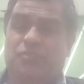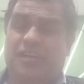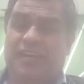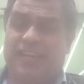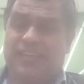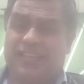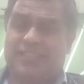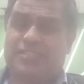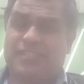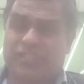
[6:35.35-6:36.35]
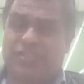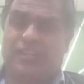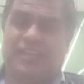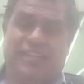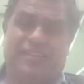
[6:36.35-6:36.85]
hire such
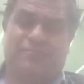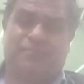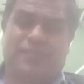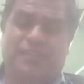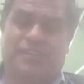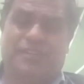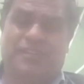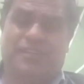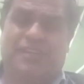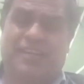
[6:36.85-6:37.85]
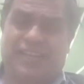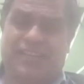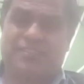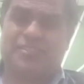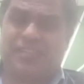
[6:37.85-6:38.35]
liar,
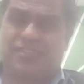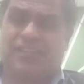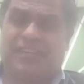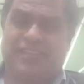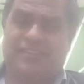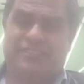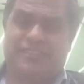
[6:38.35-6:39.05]
hire such liar